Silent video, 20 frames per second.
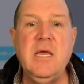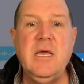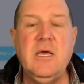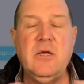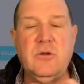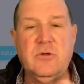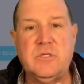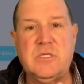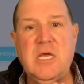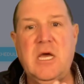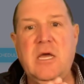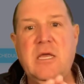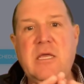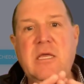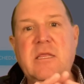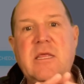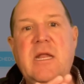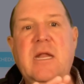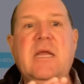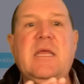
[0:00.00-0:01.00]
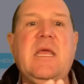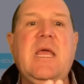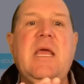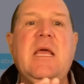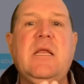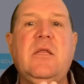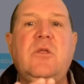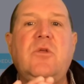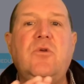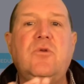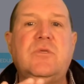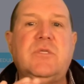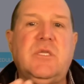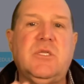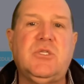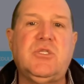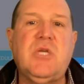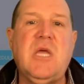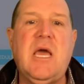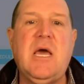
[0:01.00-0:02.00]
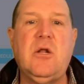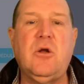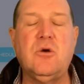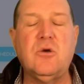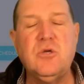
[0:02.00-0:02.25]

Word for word: It'll tell you that it can't use this channel